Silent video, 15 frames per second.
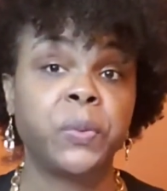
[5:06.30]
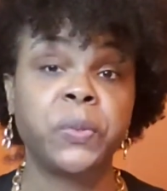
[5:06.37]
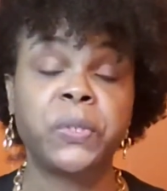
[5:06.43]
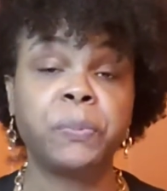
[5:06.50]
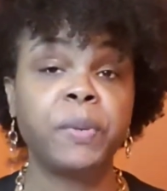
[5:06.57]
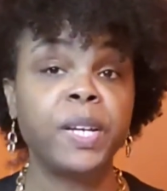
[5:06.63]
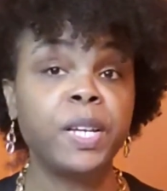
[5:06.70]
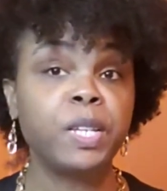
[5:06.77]

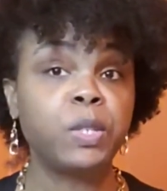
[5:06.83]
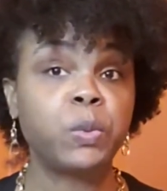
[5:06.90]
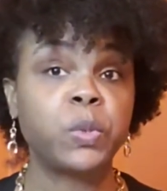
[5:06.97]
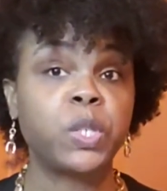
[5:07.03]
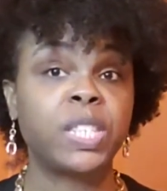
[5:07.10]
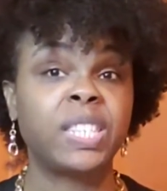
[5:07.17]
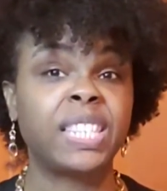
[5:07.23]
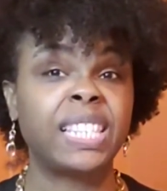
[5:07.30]
response
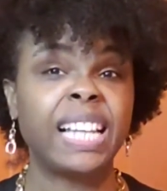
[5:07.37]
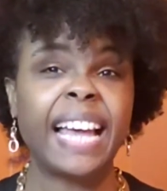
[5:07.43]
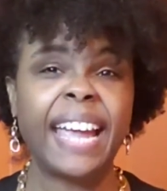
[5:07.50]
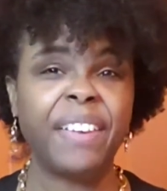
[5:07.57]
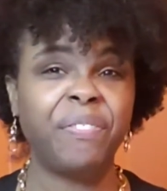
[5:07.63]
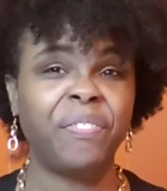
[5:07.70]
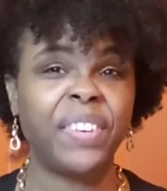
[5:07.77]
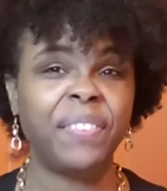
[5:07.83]
was
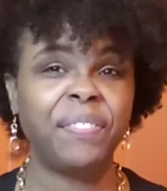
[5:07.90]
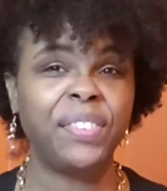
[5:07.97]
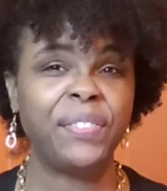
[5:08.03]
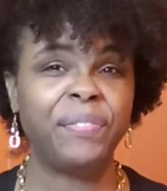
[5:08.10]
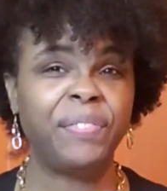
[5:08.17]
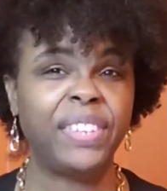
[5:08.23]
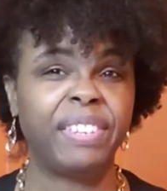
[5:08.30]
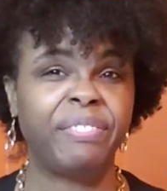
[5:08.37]
slight
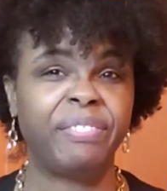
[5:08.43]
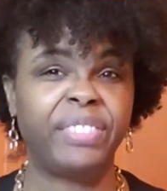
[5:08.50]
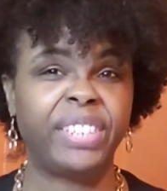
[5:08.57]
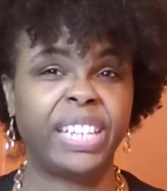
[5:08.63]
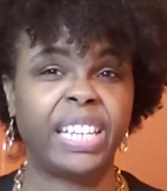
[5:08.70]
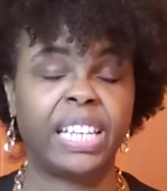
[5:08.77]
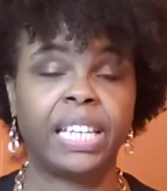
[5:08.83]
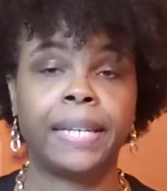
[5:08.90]

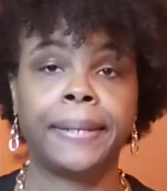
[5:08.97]
50-50.